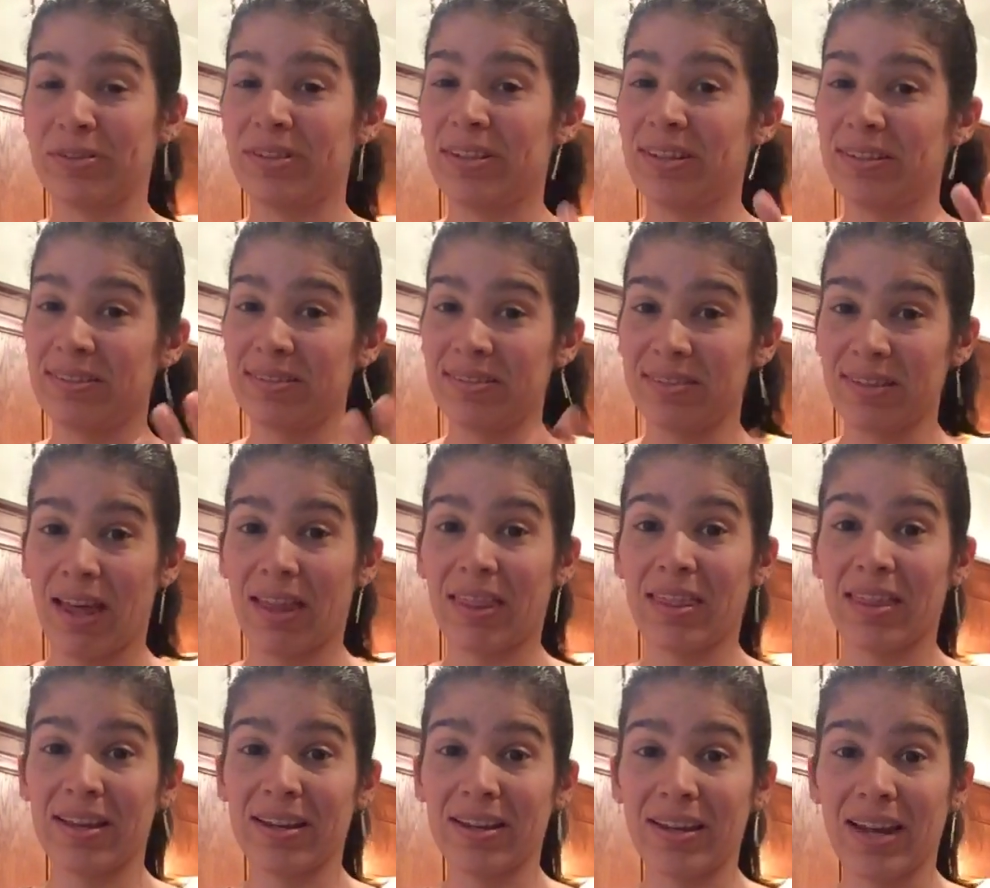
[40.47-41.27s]
There's
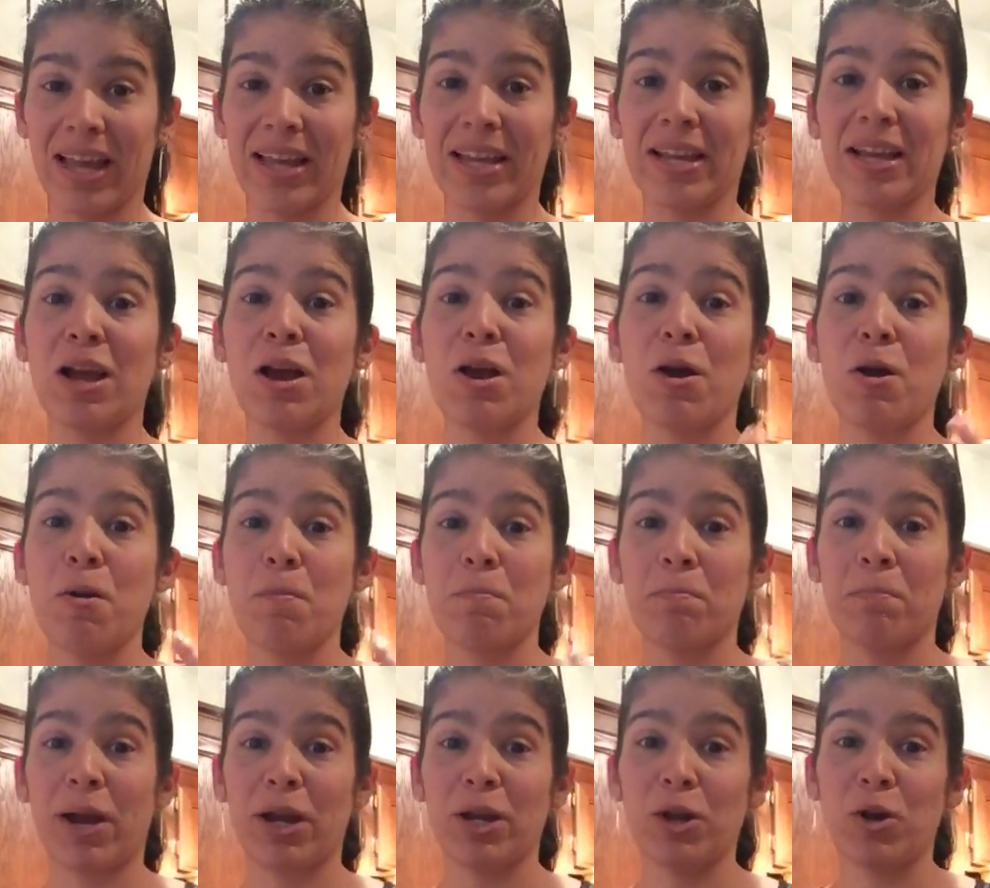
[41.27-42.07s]
nothing like
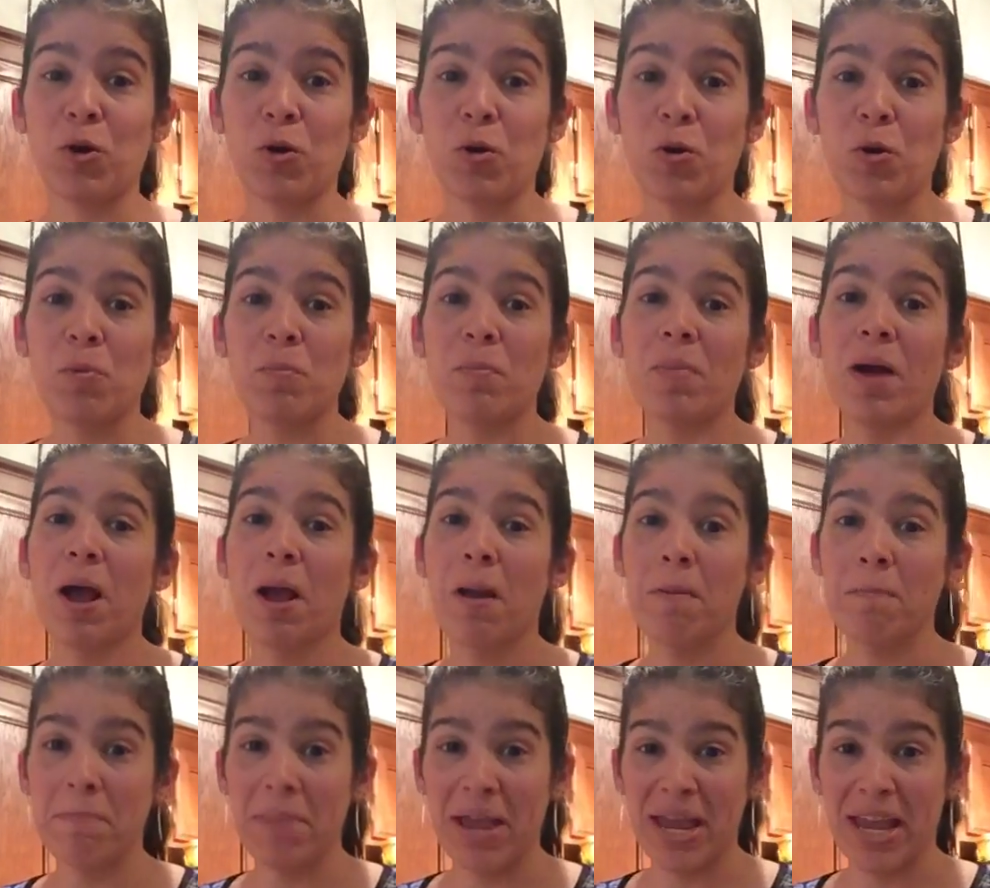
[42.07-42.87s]
my
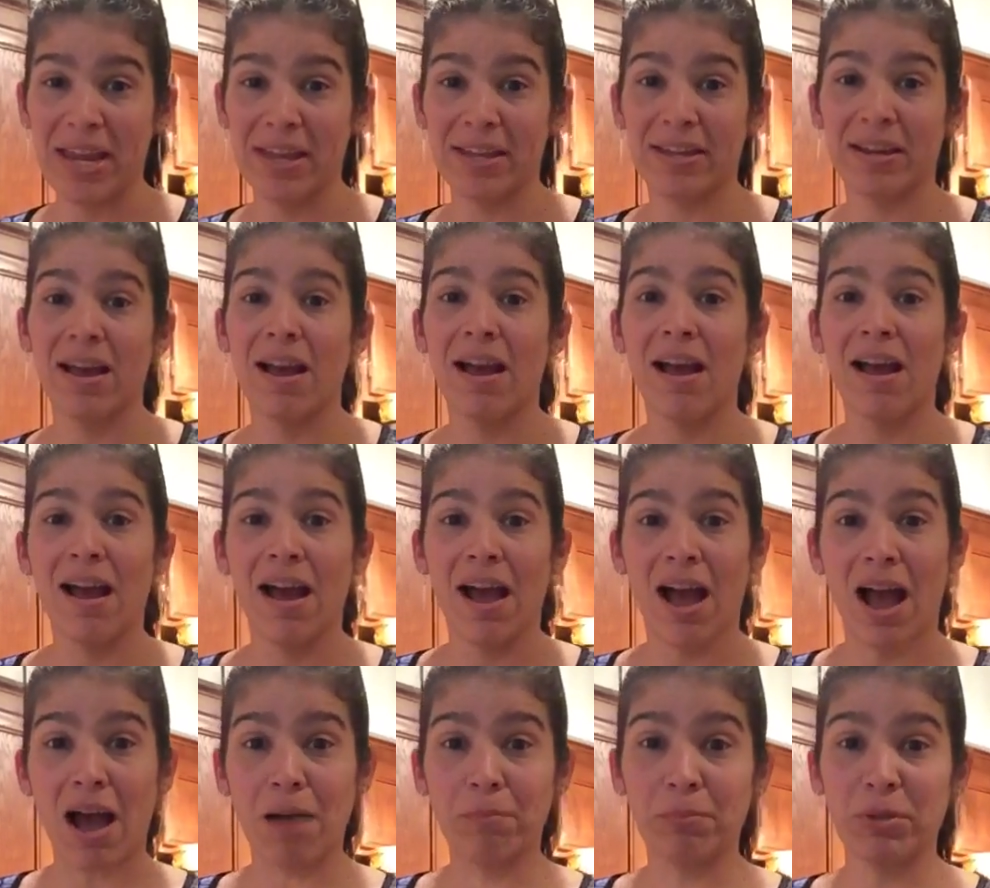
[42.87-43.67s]
homemade
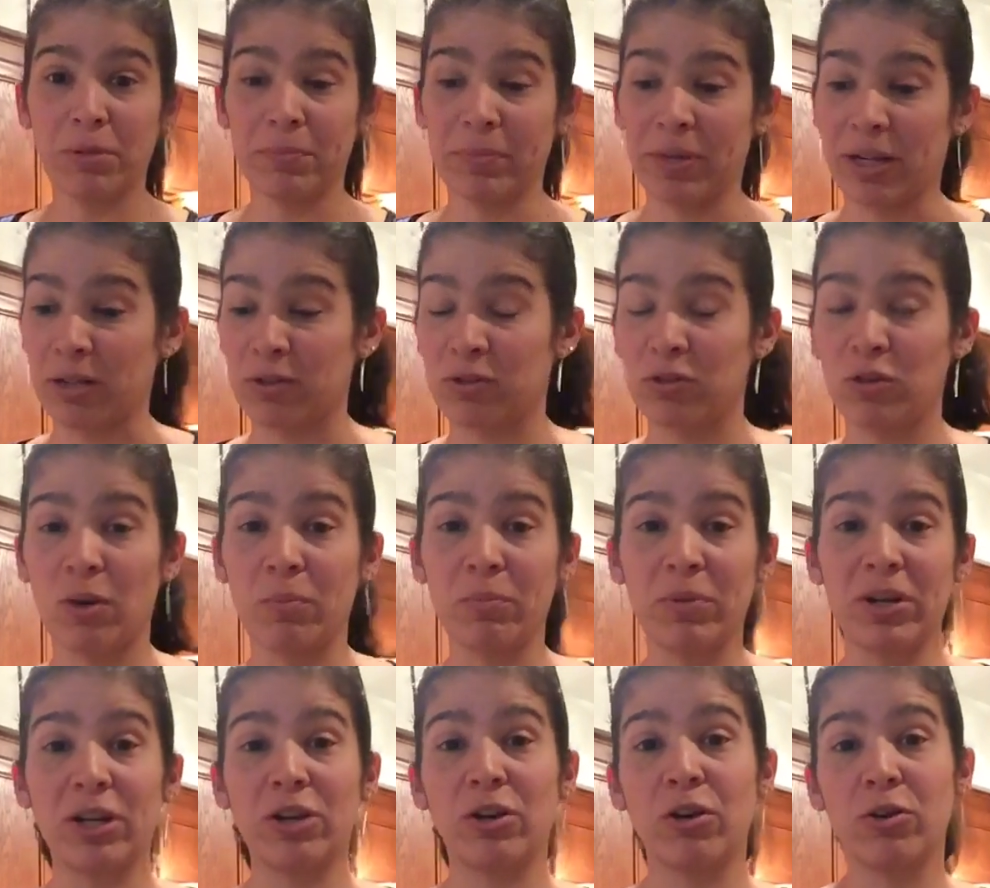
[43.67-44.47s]
almond milk. So I'm
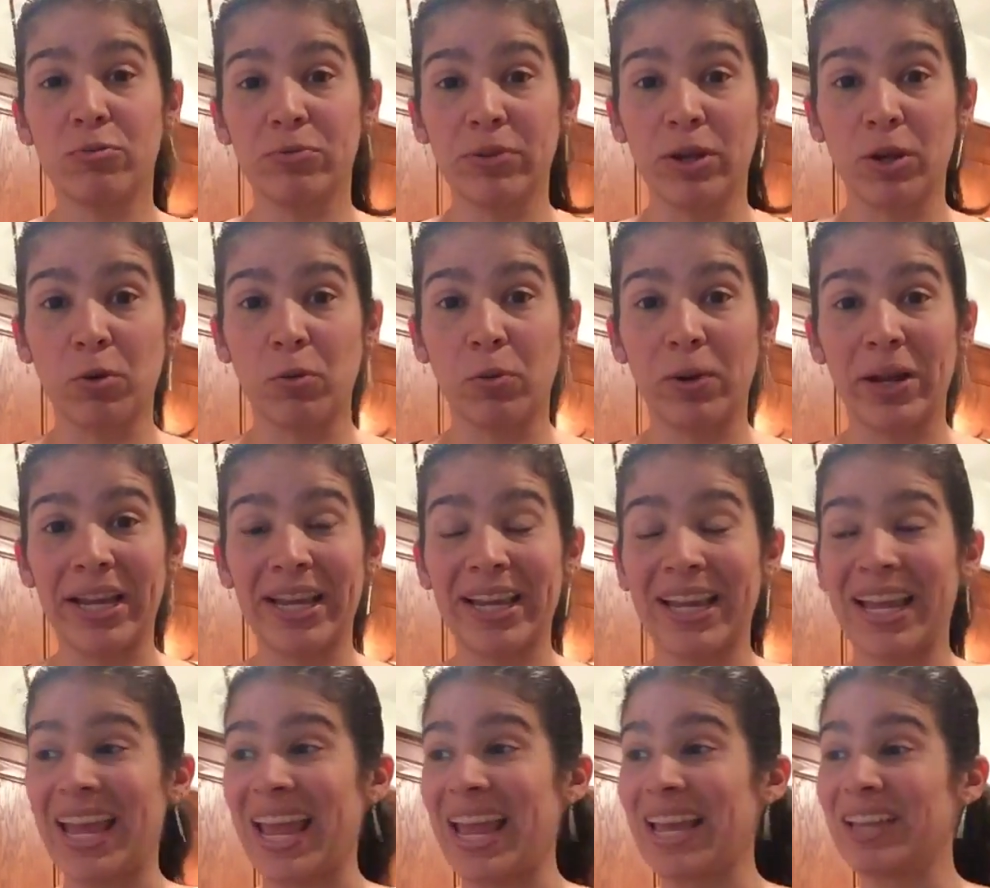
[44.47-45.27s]
gonna go real quick.